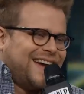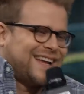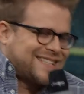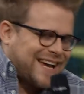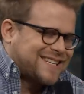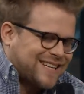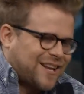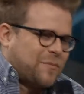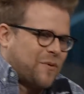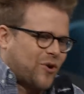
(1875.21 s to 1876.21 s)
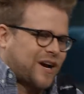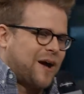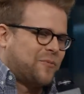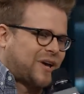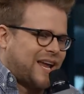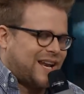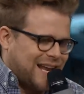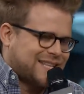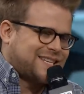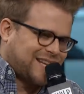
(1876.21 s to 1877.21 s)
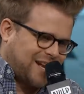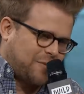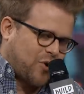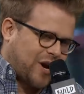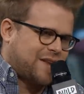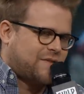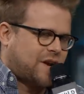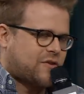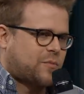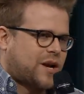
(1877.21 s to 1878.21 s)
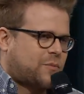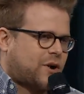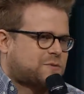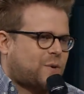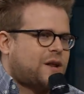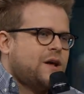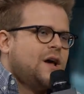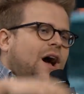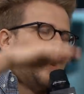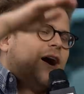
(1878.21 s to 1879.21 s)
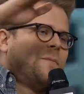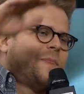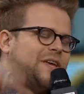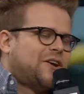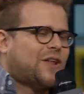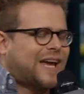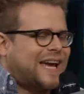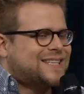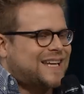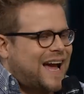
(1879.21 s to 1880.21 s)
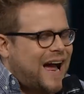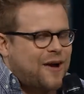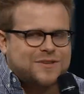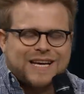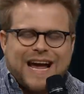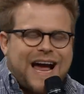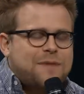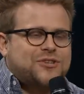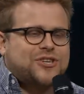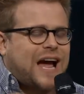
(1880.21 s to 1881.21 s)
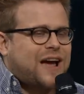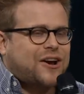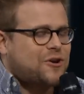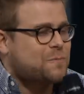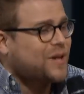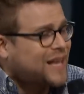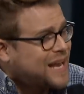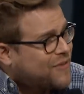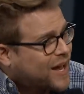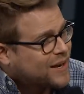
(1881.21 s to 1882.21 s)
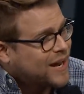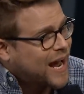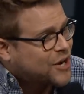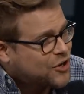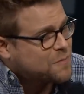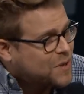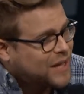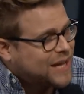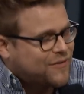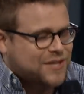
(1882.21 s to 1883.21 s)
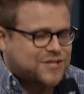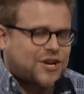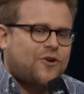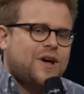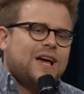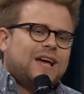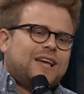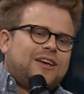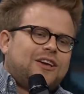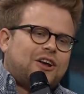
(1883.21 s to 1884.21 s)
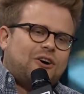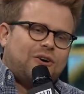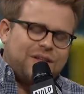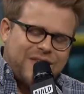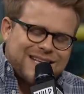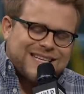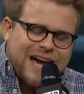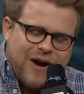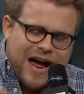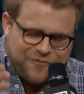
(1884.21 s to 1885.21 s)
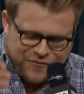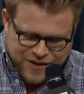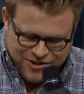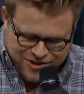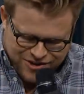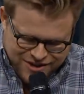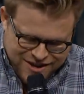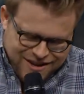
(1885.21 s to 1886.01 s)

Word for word: It's, it's a little bit more complicated. It's a little more hidden than other body parts. But, um, you know, like, it's, I was like, I'm sh I couldn't believe it. I couldn't believe it. So, you know, that's how I feel.